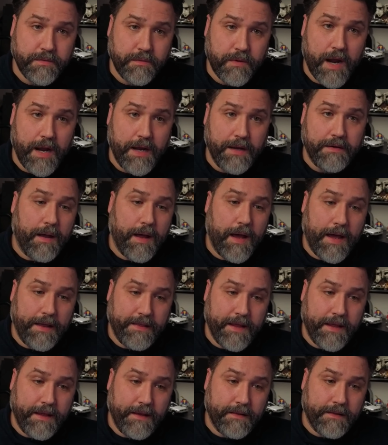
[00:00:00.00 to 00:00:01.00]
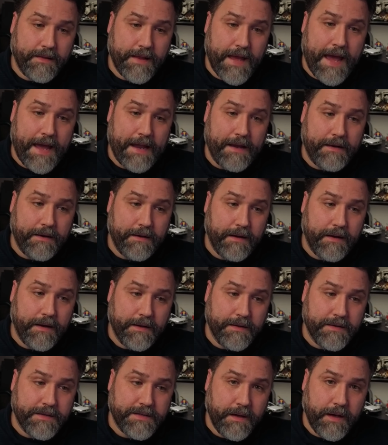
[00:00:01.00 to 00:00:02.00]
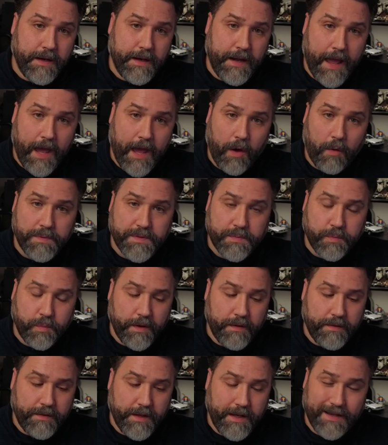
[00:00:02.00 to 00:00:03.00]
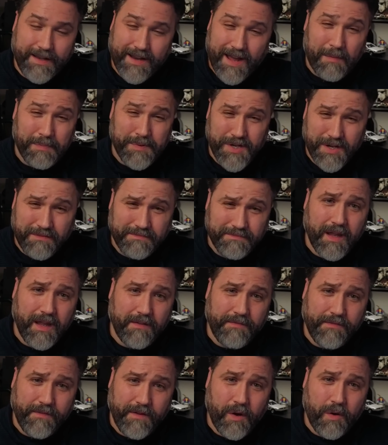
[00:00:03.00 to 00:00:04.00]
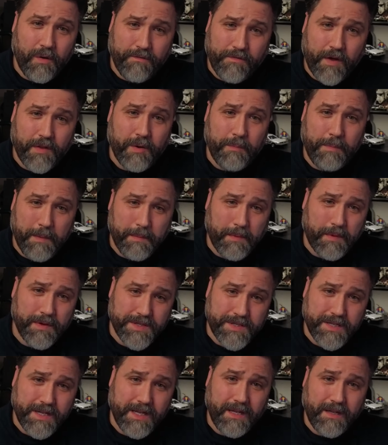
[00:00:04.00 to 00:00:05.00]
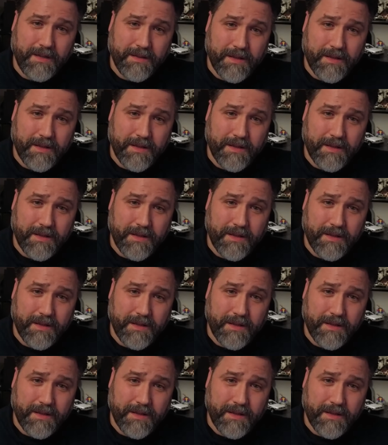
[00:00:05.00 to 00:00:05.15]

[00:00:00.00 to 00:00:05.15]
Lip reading: Right. I think it helps with the adoption. If other people are seeing